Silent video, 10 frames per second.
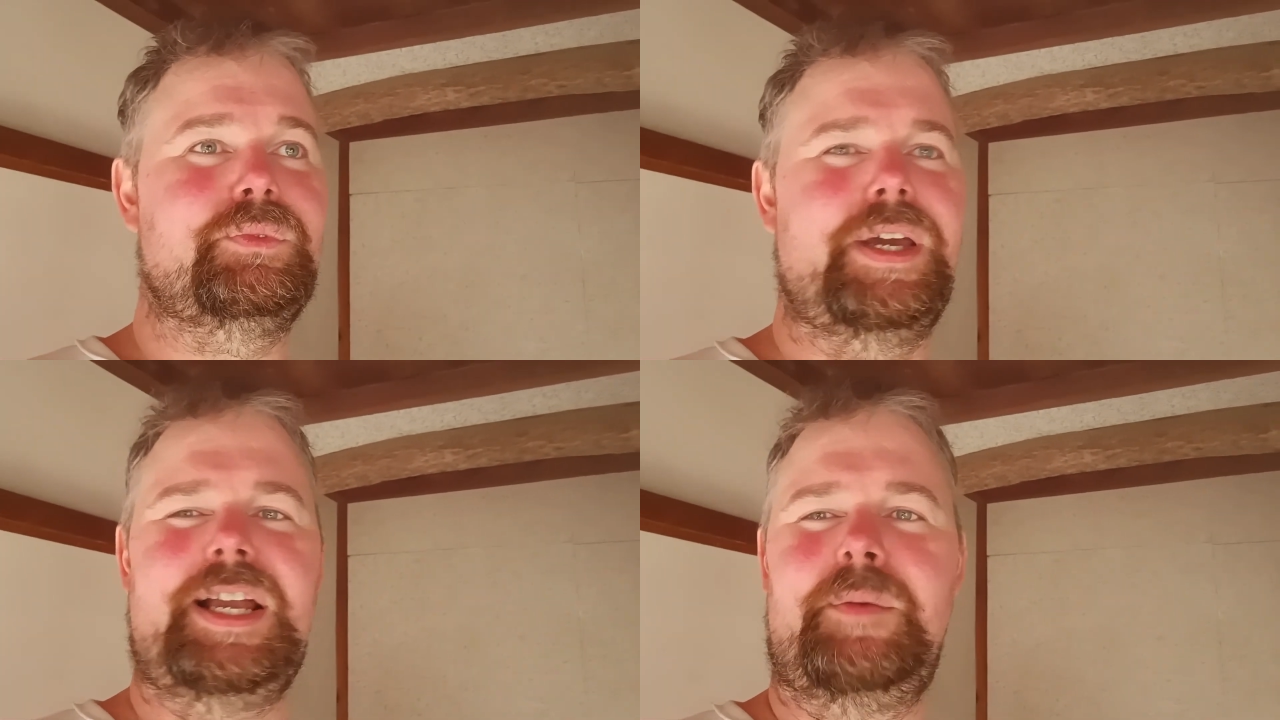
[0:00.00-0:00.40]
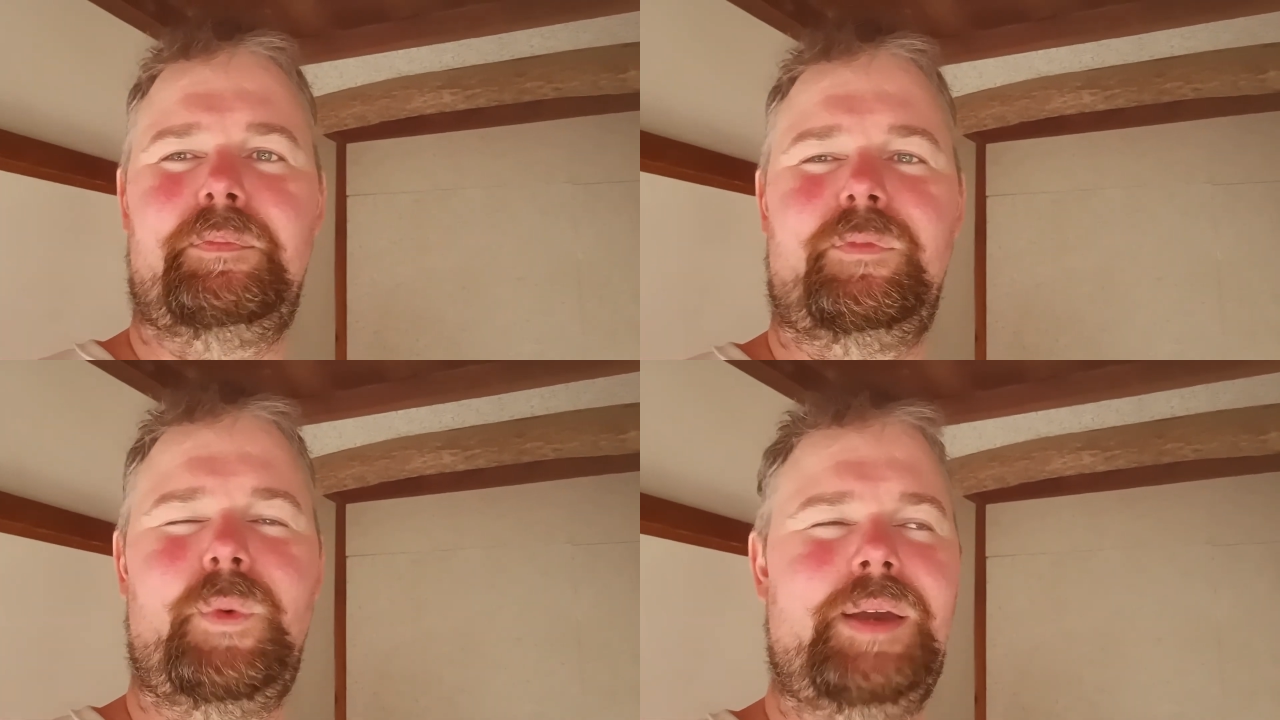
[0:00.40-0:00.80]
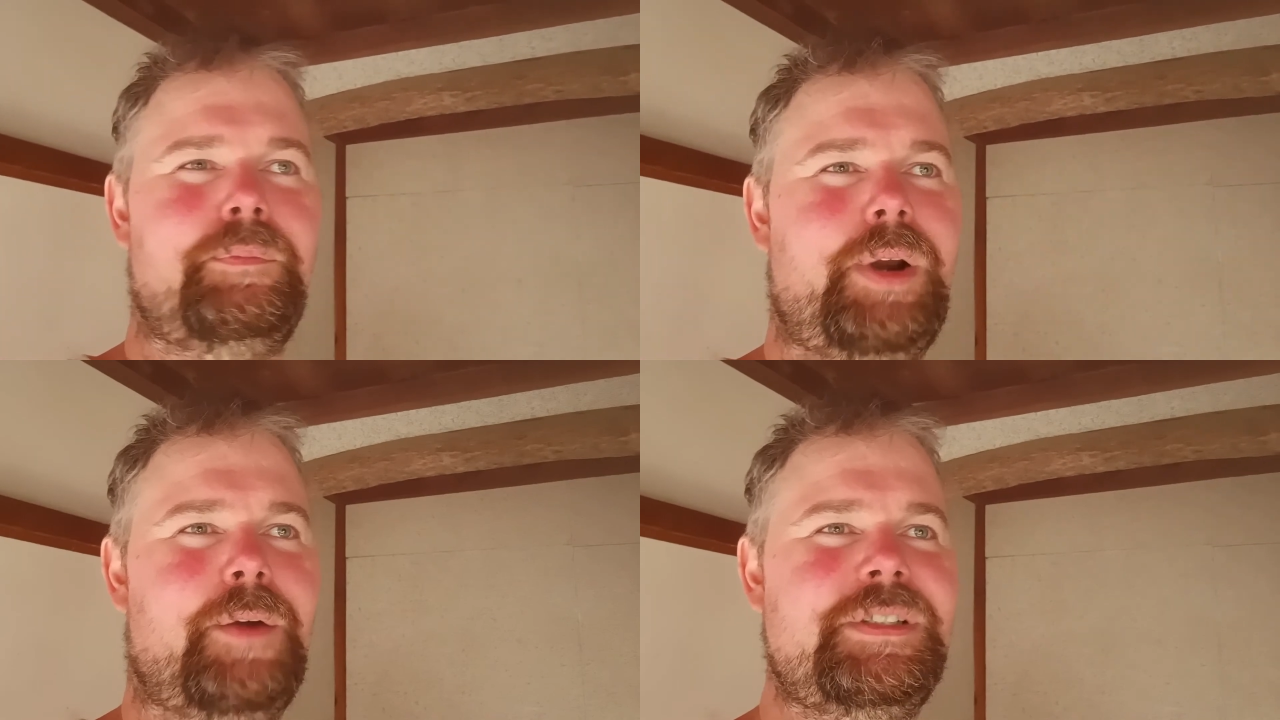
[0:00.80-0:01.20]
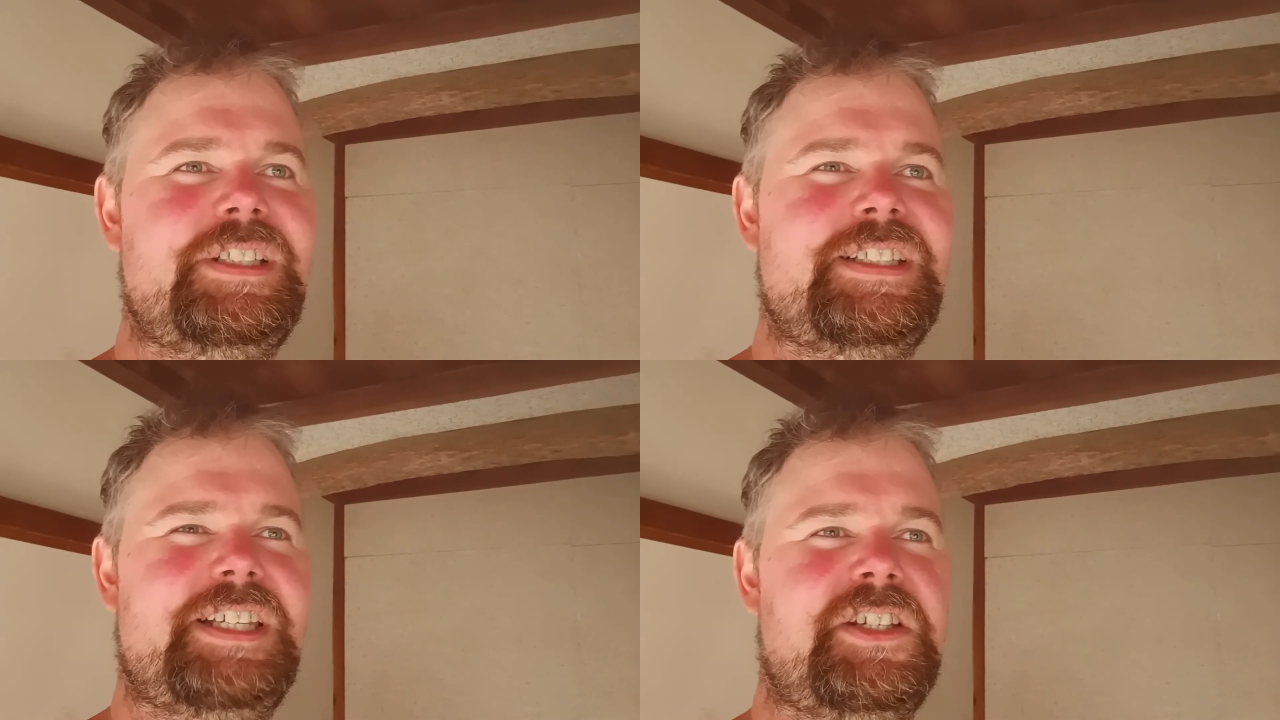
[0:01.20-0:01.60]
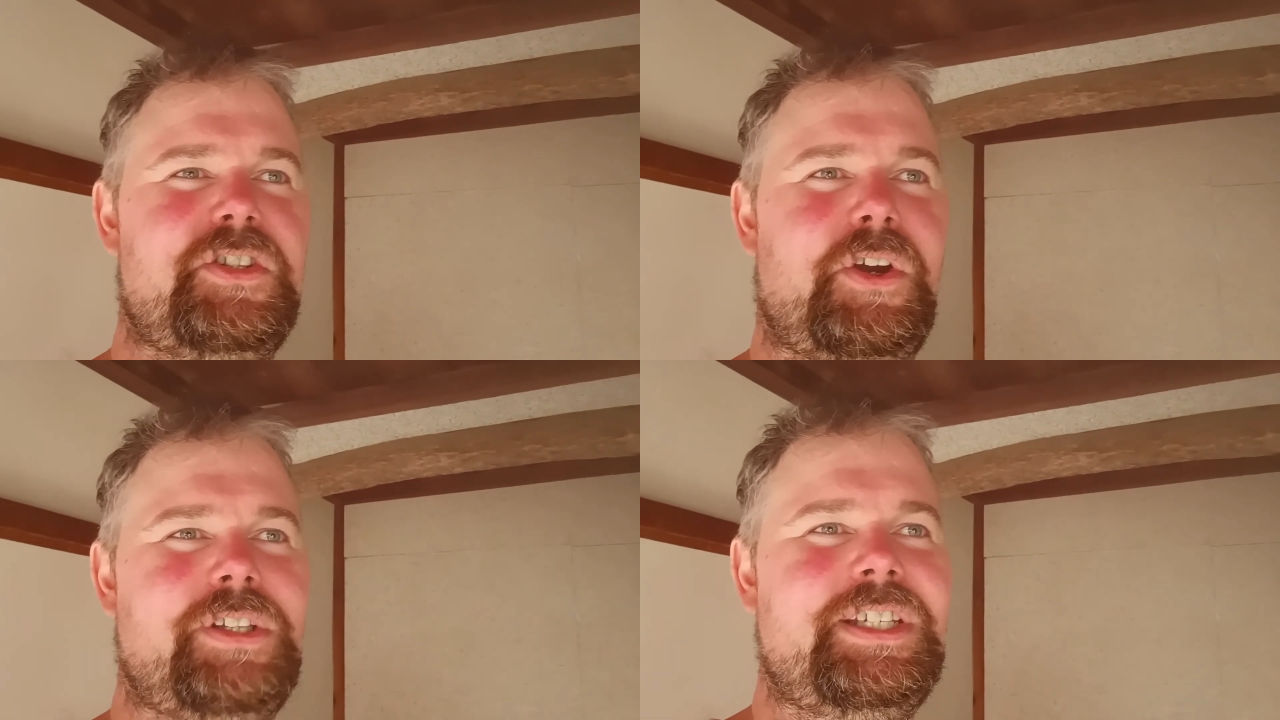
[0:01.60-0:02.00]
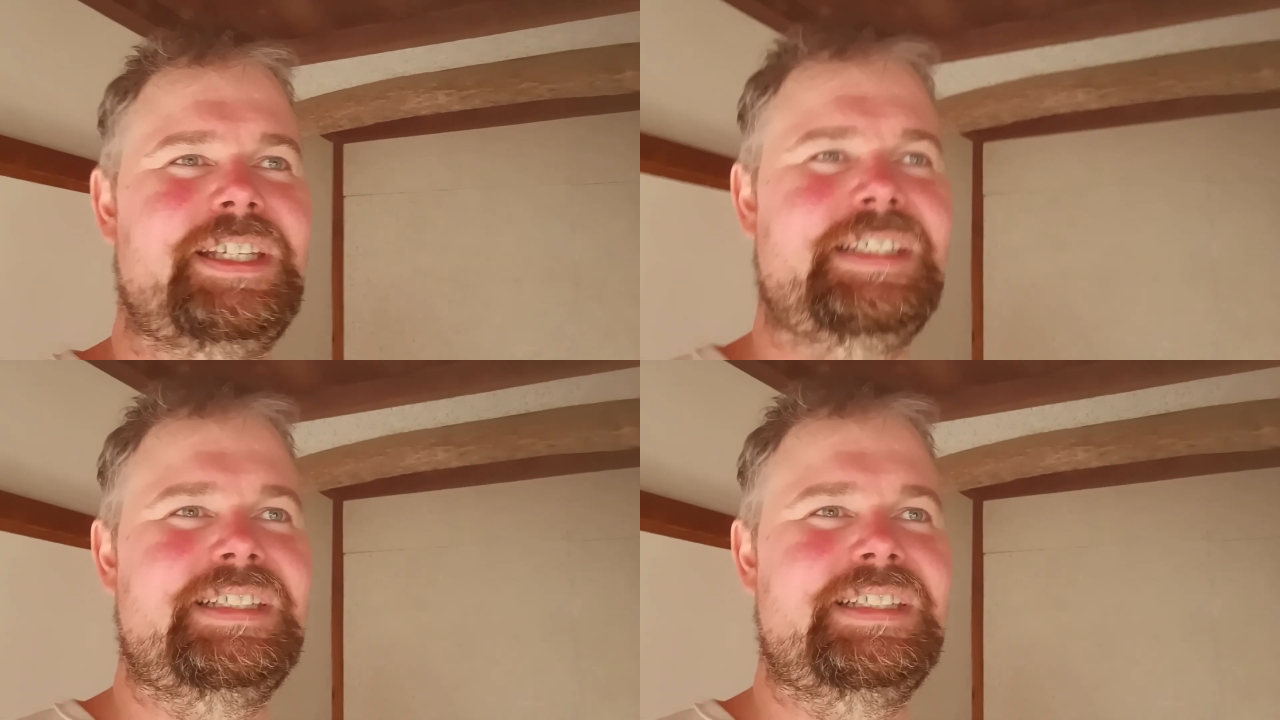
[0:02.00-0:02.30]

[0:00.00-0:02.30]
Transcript: Breakfast at 6:30.